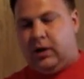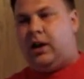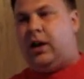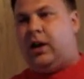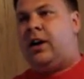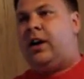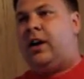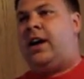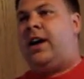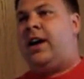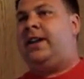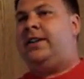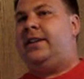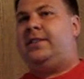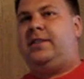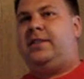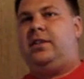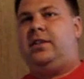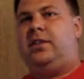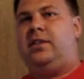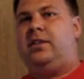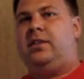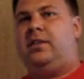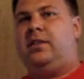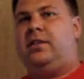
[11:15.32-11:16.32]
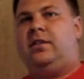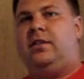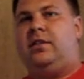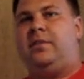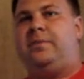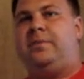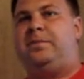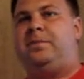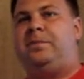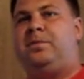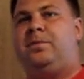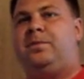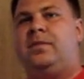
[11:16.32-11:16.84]
Alright.
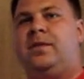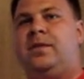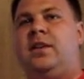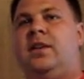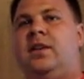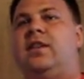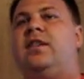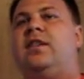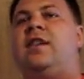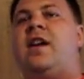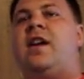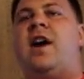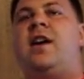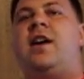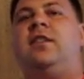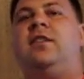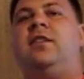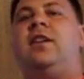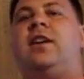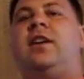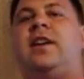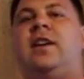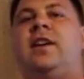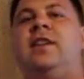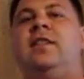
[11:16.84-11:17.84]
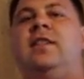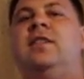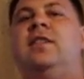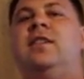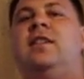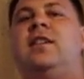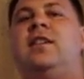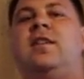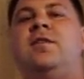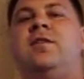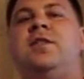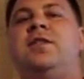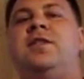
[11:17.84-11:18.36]
Not looking.
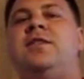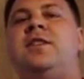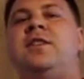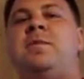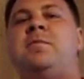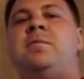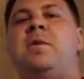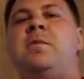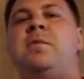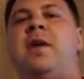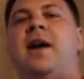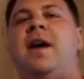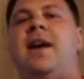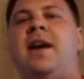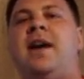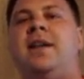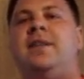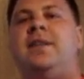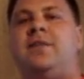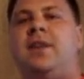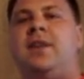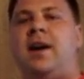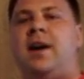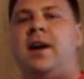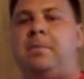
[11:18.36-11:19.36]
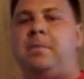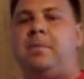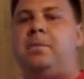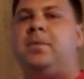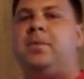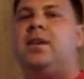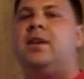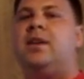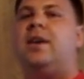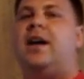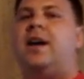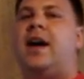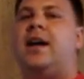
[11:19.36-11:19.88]
If you see me, my head's up.
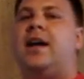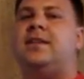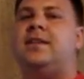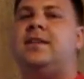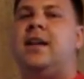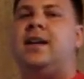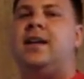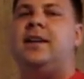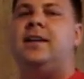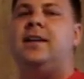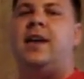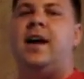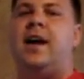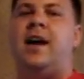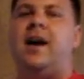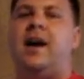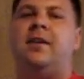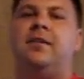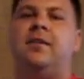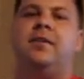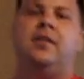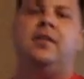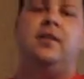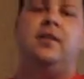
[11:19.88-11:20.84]
I set it down.